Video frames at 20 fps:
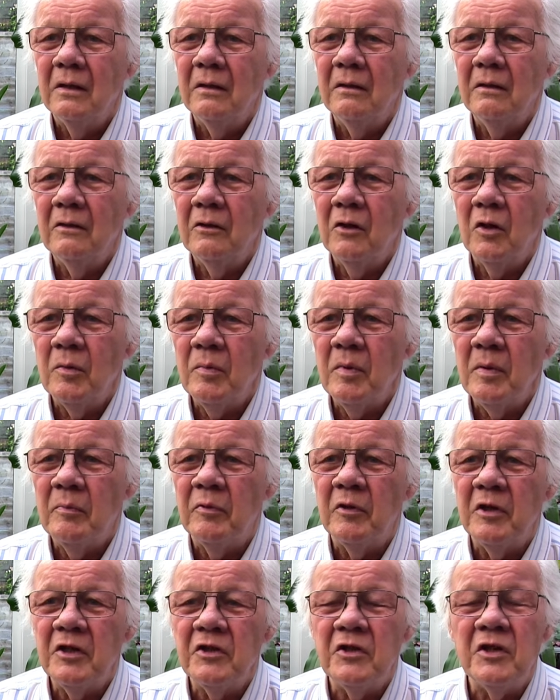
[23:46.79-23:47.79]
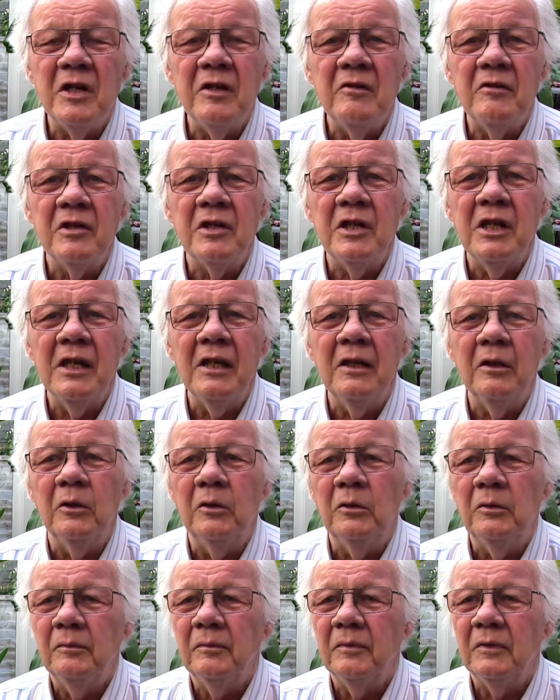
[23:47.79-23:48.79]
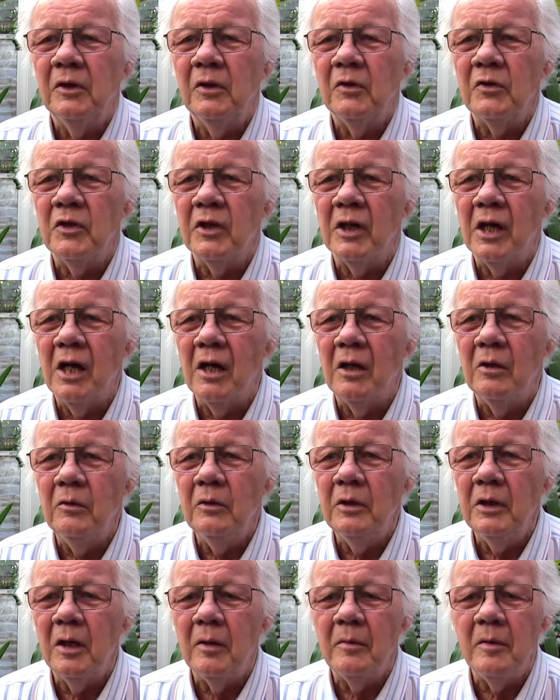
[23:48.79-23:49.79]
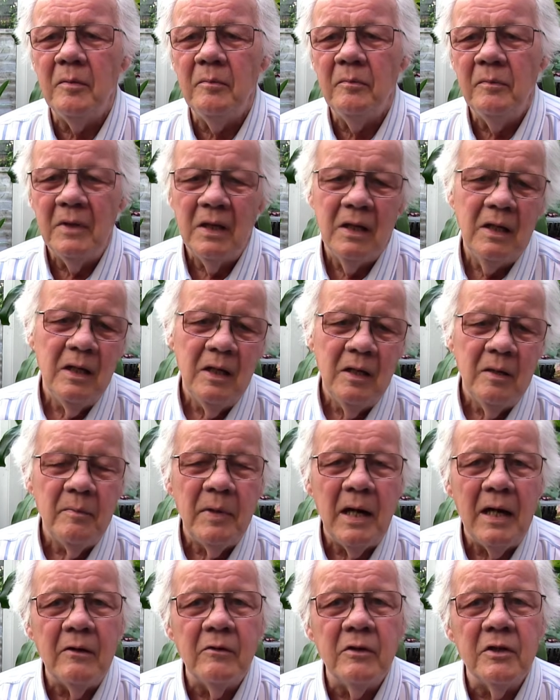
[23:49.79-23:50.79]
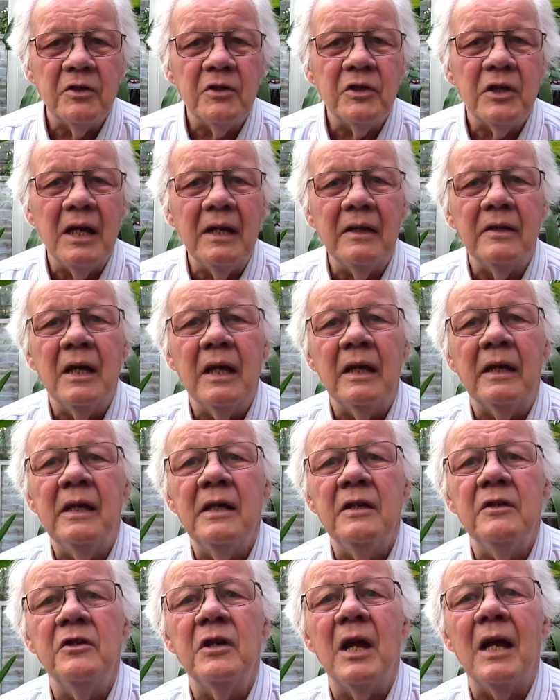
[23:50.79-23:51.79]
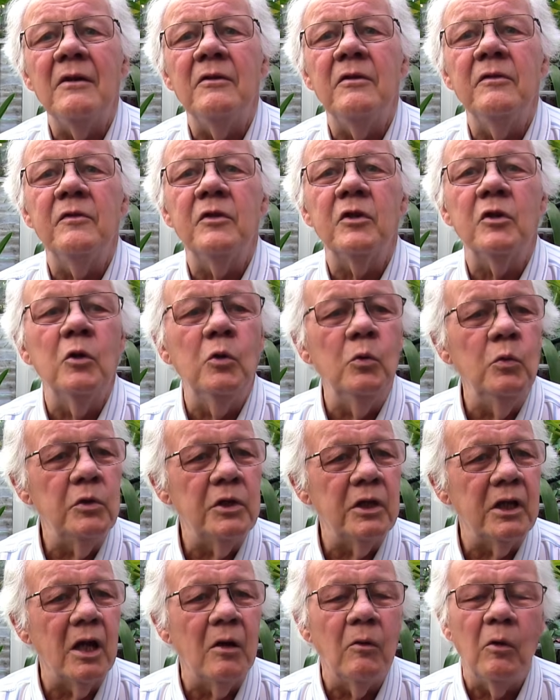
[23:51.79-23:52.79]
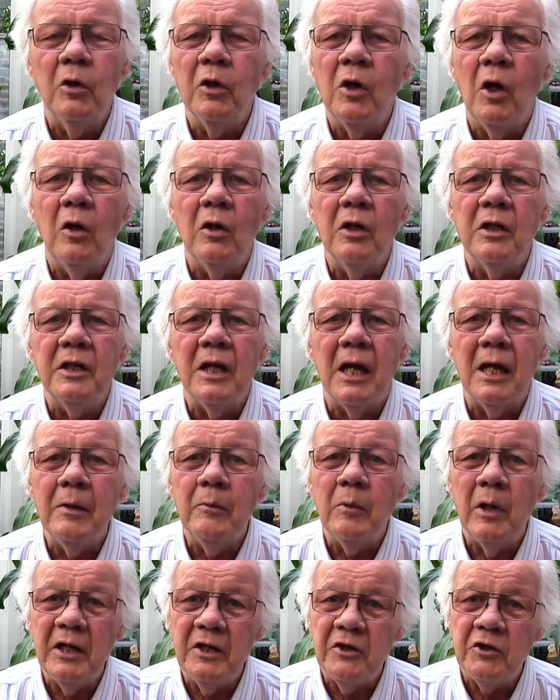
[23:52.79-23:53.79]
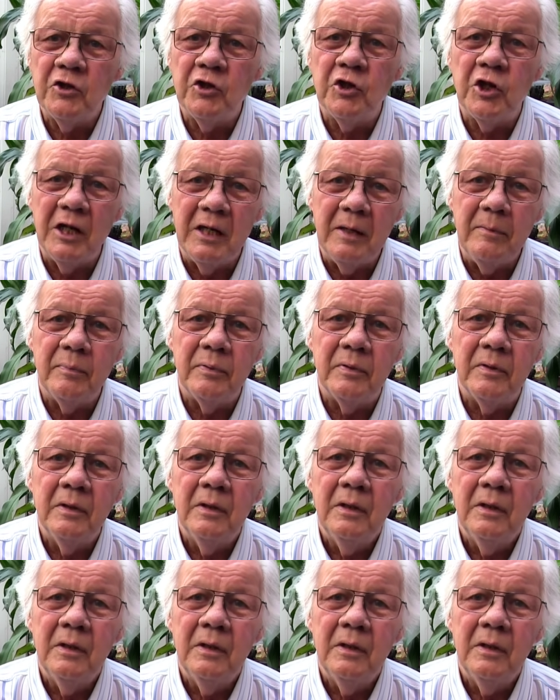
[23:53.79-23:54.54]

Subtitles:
They've got to be pretty seriously ill not to go. Parents take their kids out of school to go on holiday when it's cheap